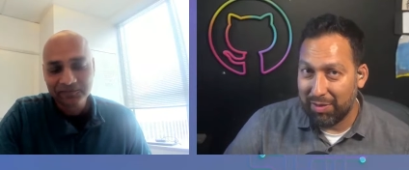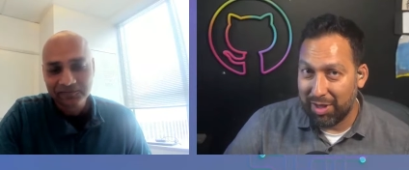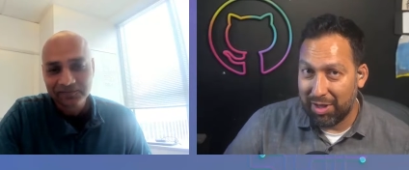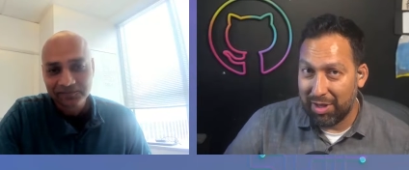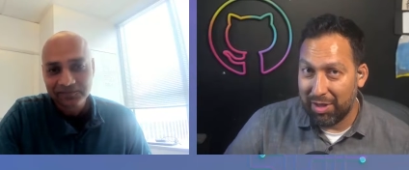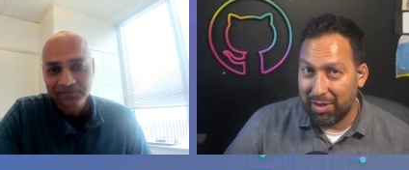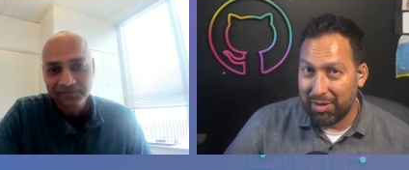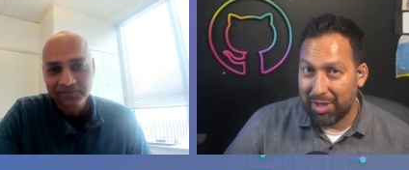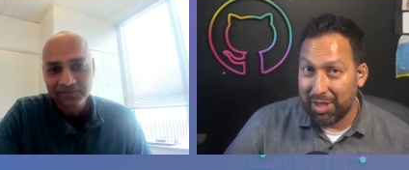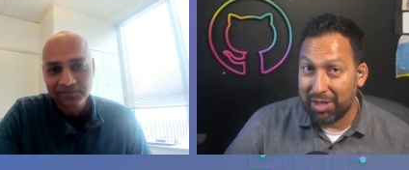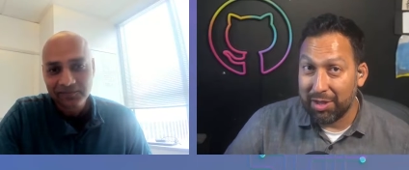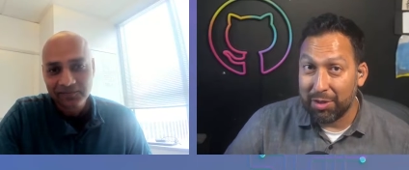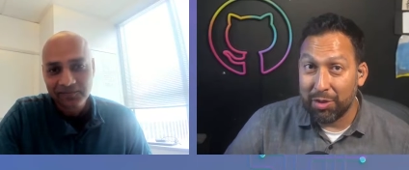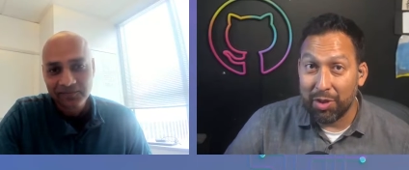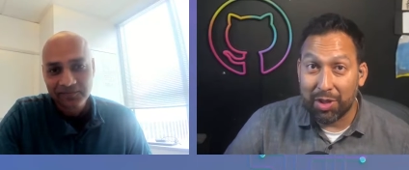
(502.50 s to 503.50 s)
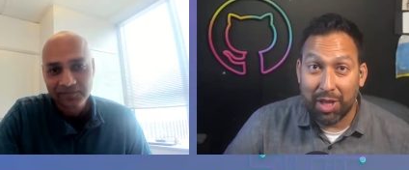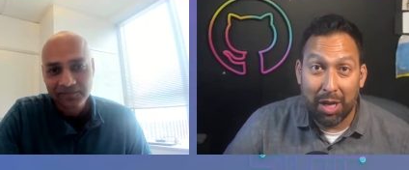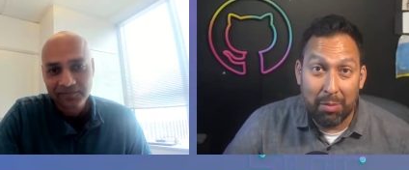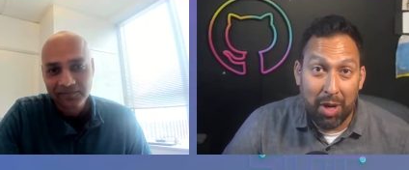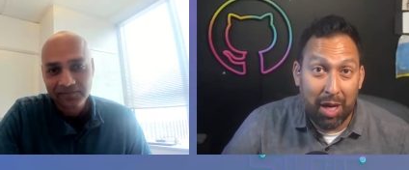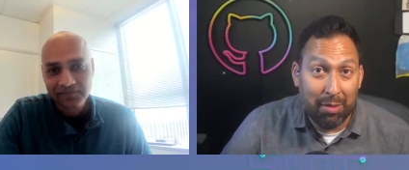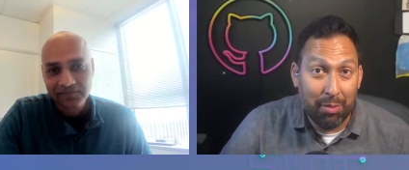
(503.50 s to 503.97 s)
Speaker 1: Vinod, is you should come
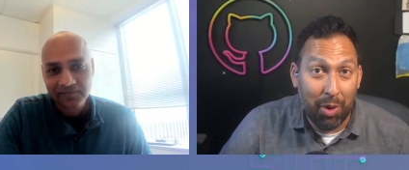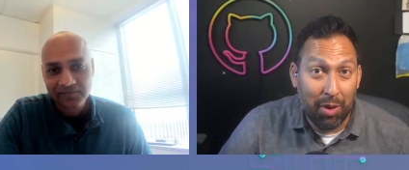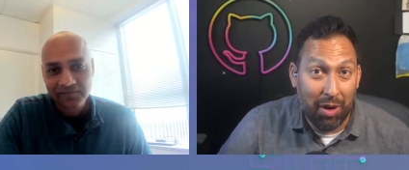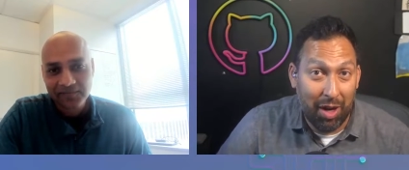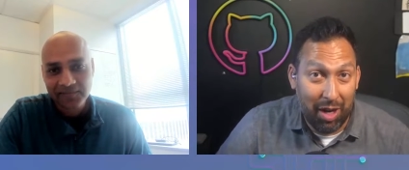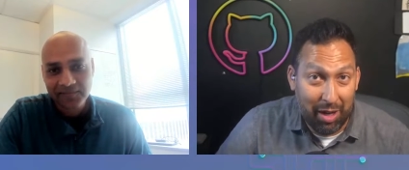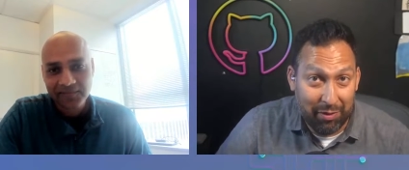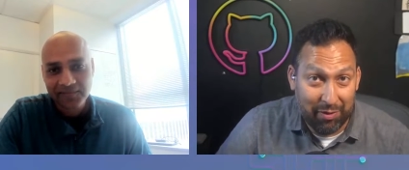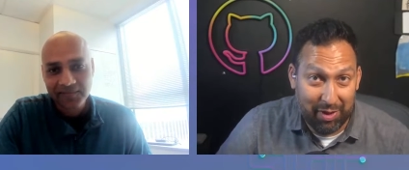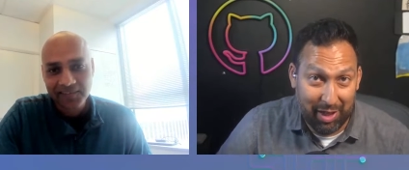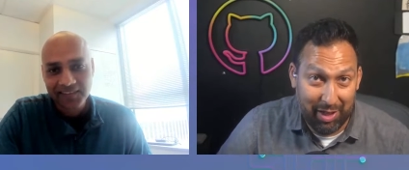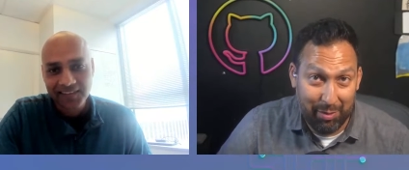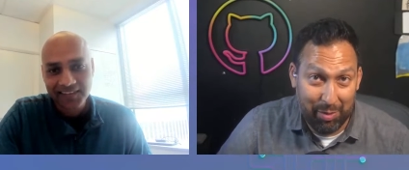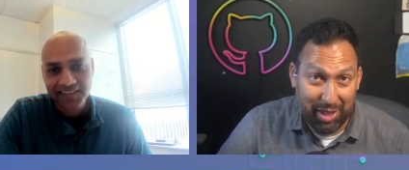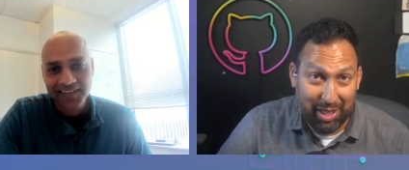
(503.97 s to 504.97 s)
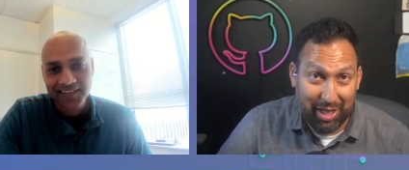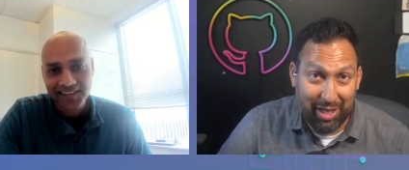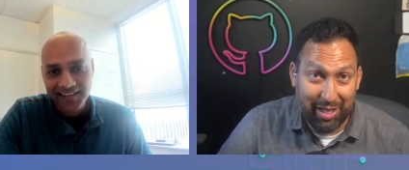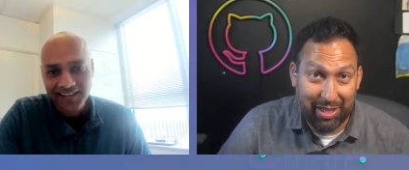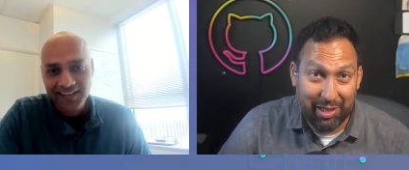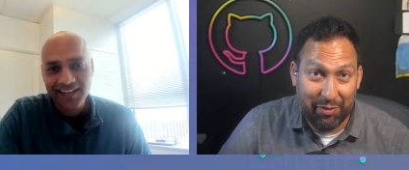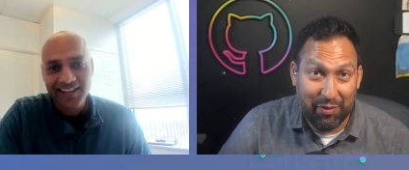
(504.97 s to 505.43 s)
on more often,
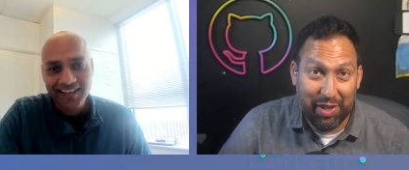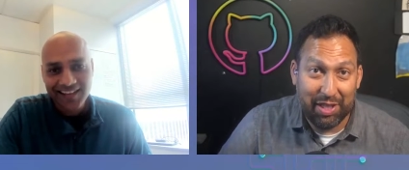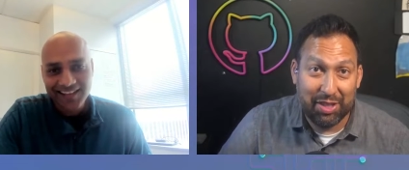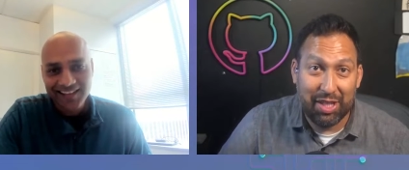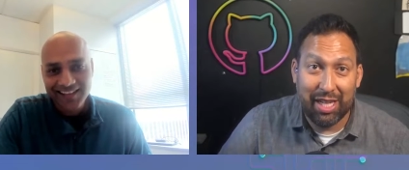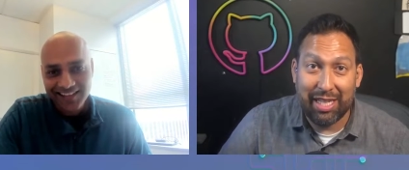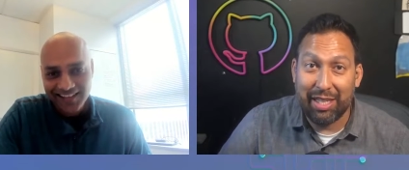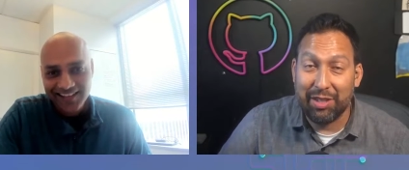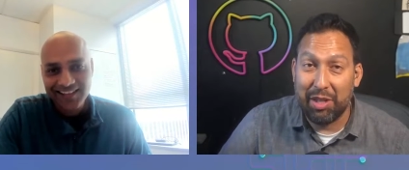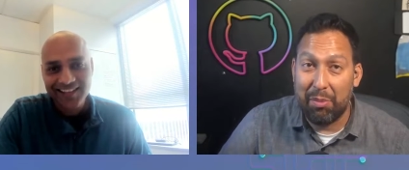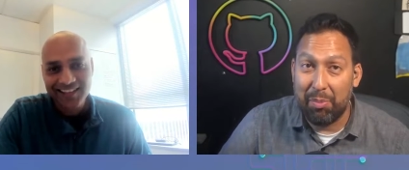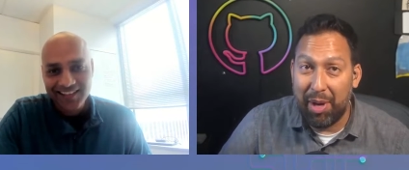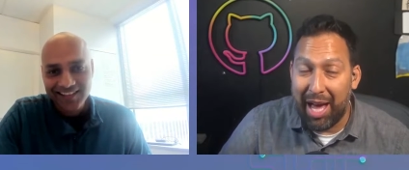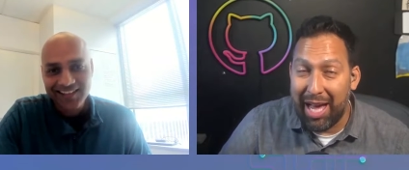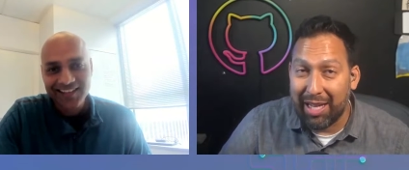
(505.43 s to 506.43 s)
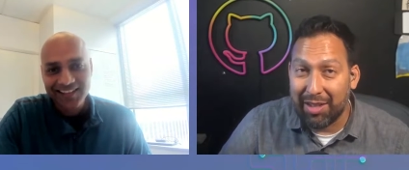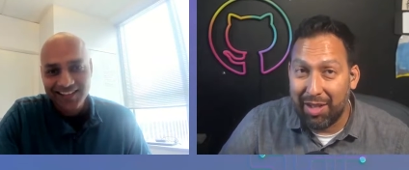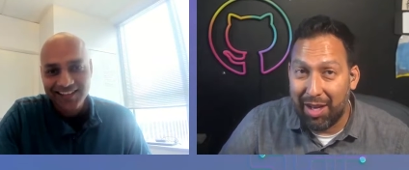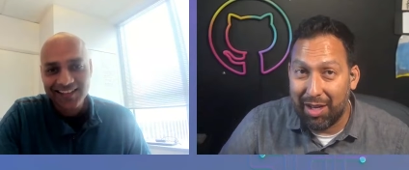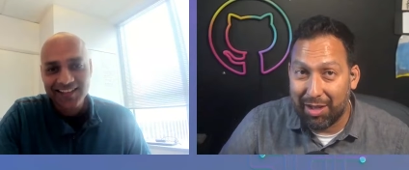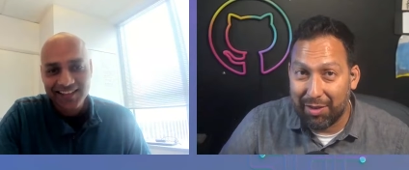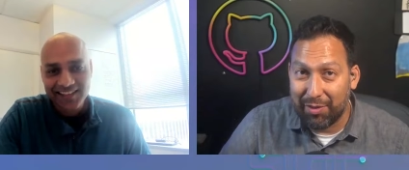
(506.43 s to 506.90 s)
because it feels like there's a
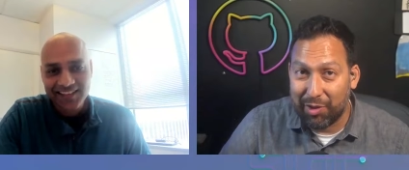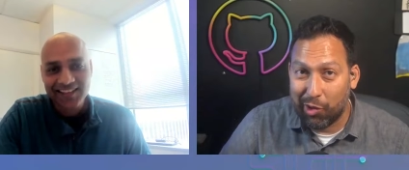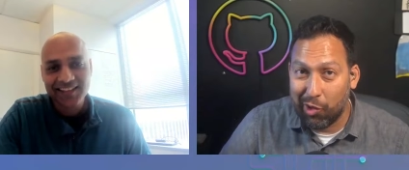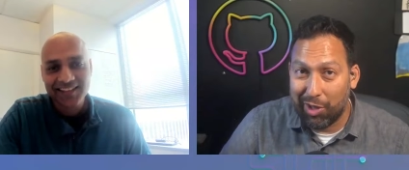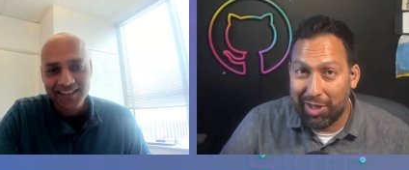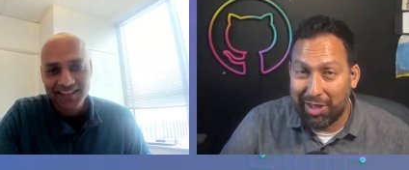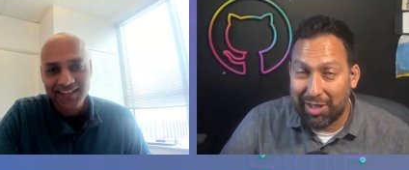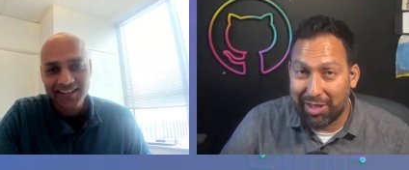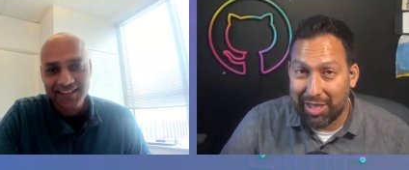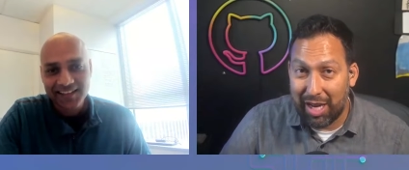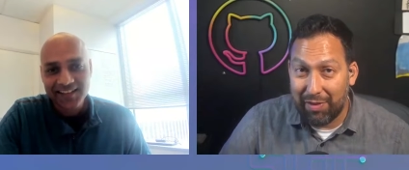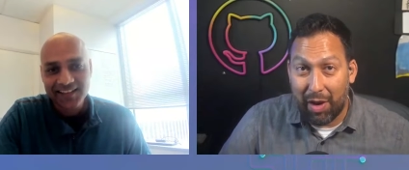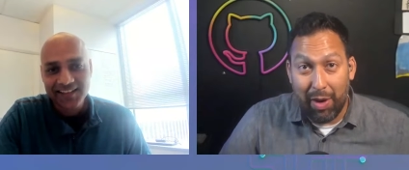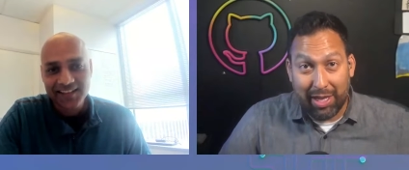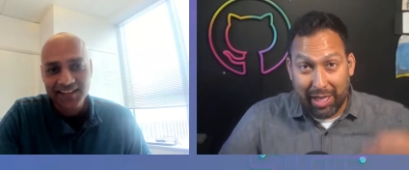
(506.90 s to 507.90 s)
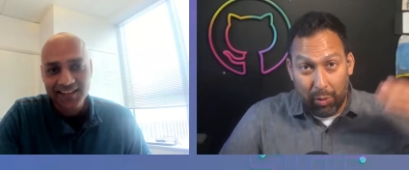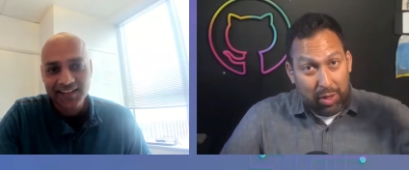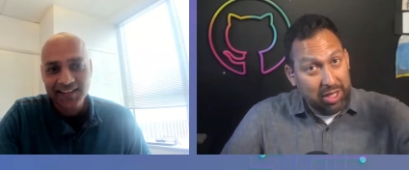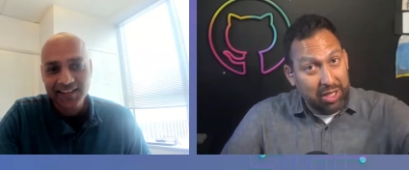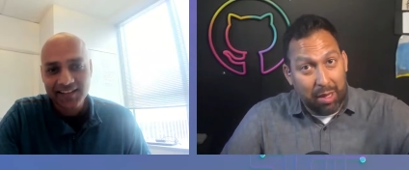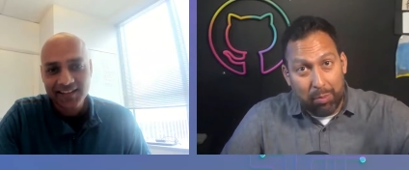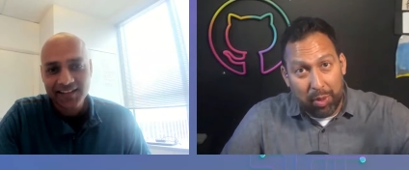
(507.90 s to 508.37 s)
backlog of good stuff. All right, can we
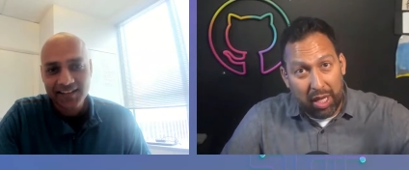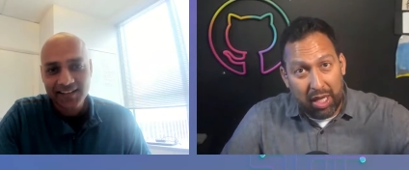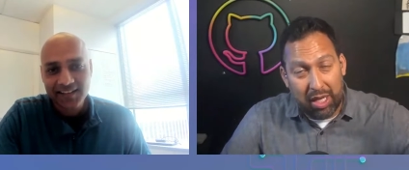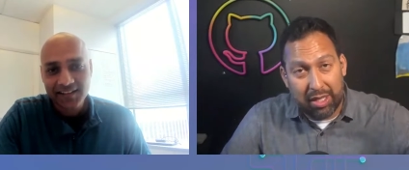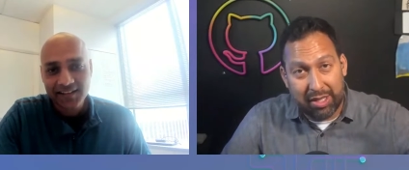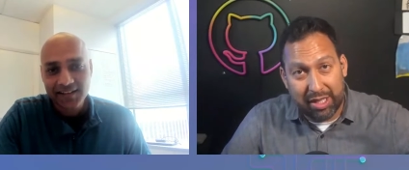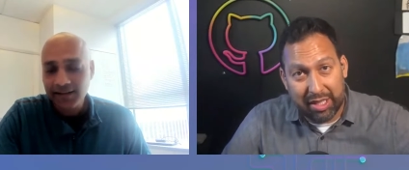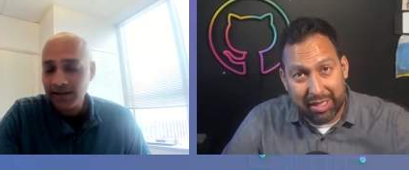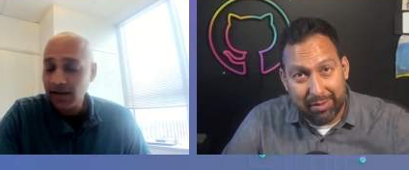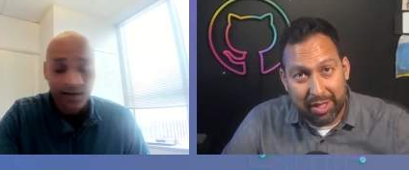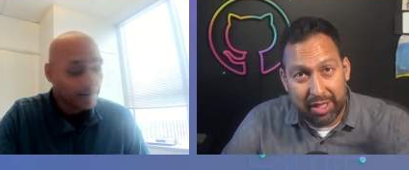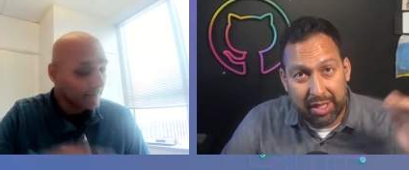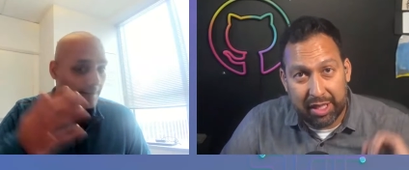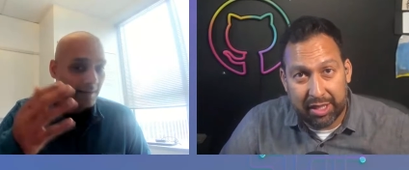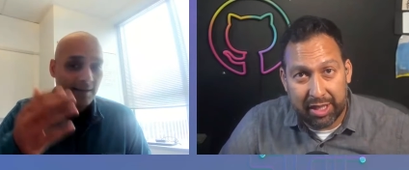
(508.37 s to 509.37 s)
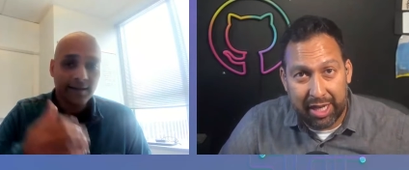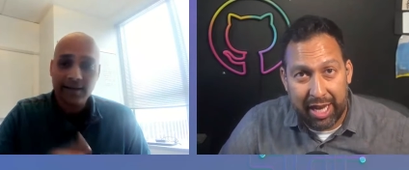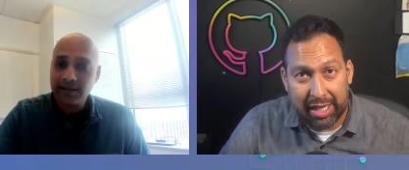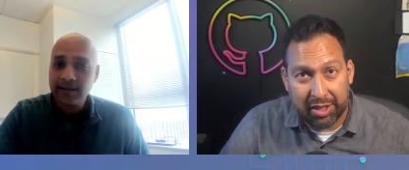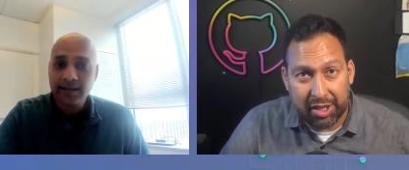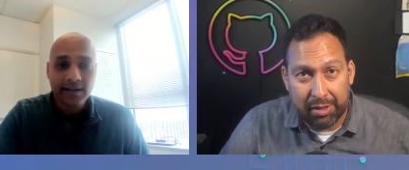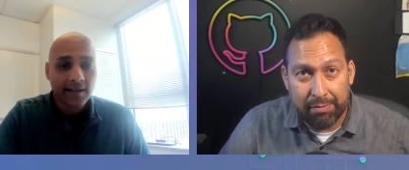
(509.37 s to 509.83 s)
jump in and see some of these things in
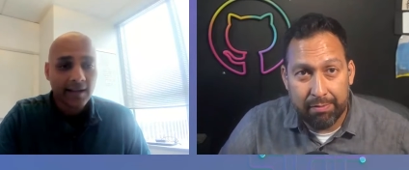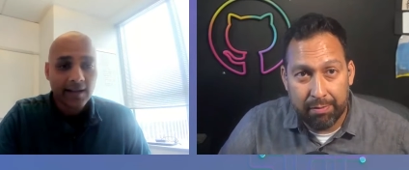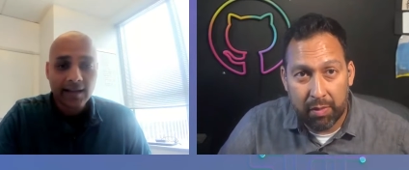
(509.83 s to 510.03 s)
action?